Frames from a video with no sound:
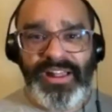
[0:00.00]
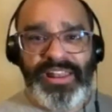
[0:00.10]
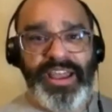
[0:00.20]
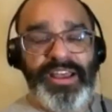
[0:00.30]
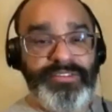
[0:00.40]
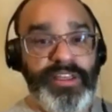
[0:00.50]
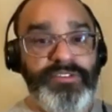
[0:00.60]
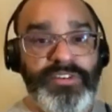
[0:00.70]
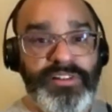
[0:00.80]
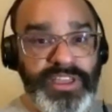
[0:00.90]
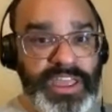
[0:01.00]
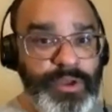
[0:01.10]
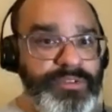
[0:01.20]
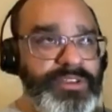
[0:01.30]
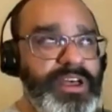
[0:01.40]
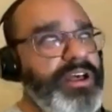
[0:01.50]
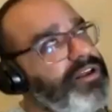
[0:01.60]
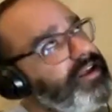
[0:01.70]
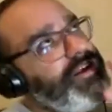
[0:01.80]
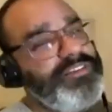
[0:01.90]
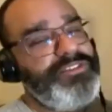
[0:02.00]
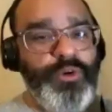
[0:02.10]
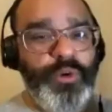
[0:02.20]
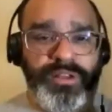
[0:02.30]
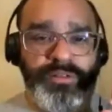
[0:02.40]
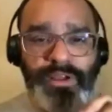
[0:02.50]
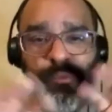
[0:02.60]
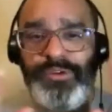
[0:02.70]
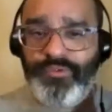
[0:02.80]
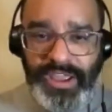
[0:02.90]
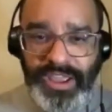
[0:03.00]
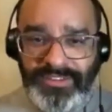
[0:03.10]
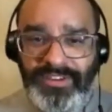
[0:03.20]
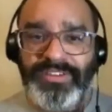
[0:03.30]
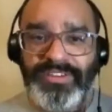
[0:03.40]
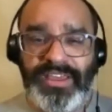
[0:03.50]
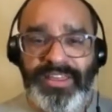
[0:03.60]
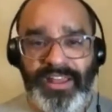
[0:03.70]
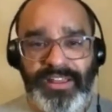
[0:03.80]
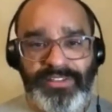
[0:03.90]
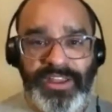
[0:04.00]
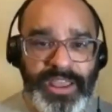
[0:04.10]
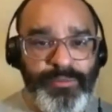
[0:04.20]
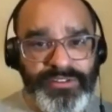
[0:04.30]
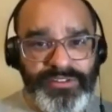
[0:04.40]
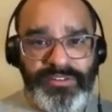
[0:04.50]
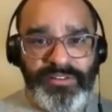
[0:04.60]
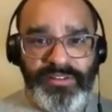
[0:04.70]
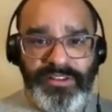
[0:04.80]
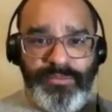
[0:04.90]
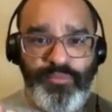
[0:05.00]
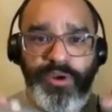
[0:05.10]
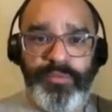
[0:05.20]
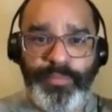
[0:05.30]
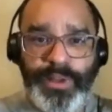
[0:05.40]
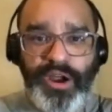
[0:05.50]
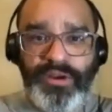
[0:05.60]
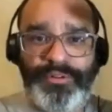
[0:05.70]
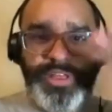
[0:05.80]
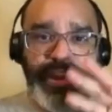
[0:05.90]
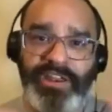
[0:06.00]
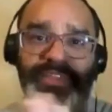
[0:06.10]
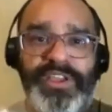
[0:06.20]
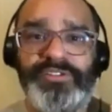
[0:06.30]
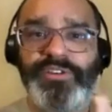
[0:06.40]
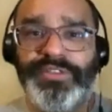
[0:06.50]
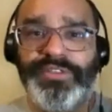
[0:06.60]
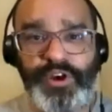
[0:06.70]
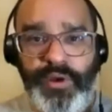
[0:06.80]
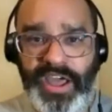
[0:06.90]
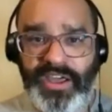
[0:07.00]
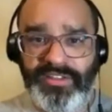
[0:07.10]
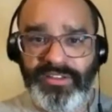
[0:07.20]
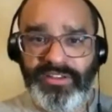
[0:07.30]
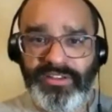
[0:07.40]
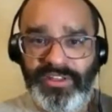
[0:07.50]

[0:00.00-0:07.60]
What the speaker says: like essentially it was a story that was written just to say that the name of Jesus is more powerful than anything else you could throw at the